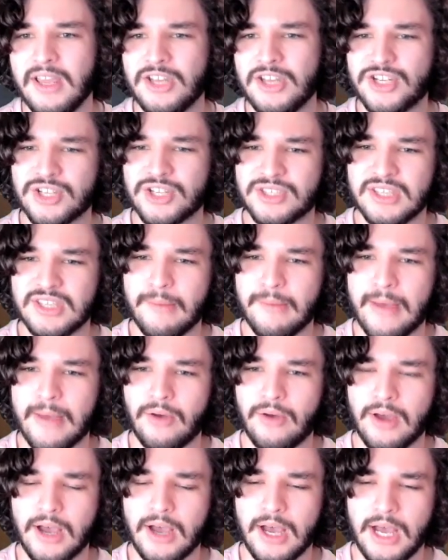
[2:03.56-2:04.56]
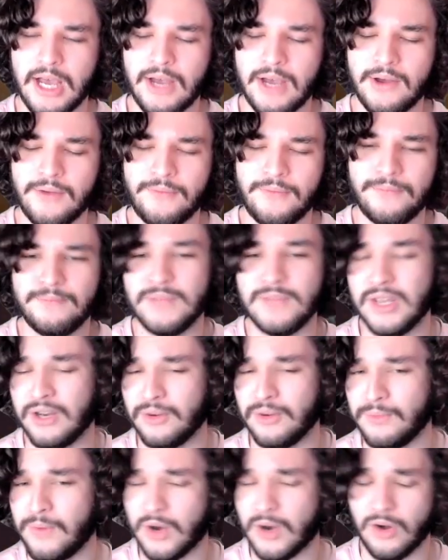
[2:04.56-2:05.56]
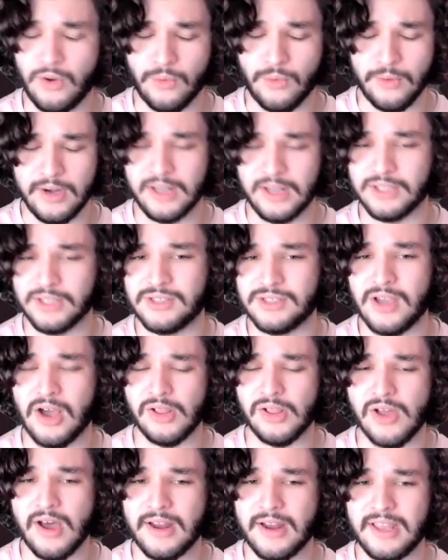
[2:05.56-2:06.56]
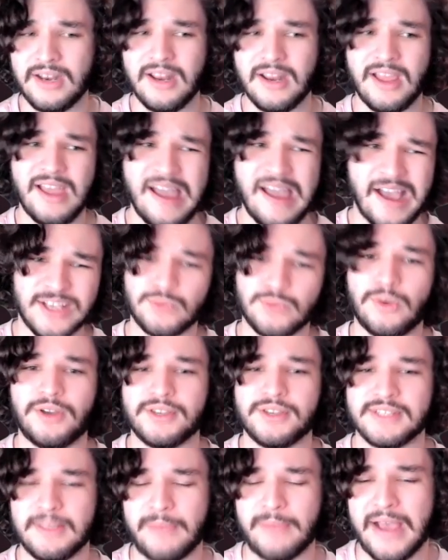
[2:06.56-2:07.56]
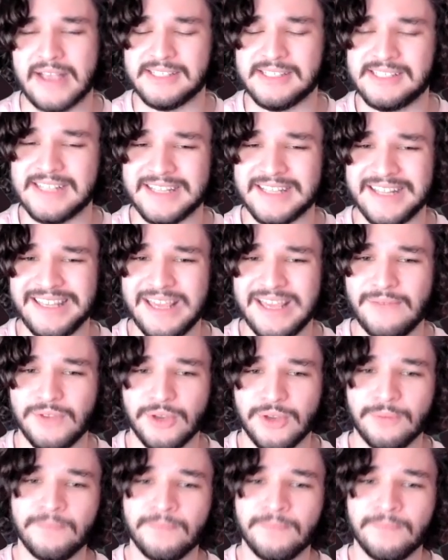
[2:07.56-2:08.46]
just the amount of you know arenas allotted as well as the passes that they give you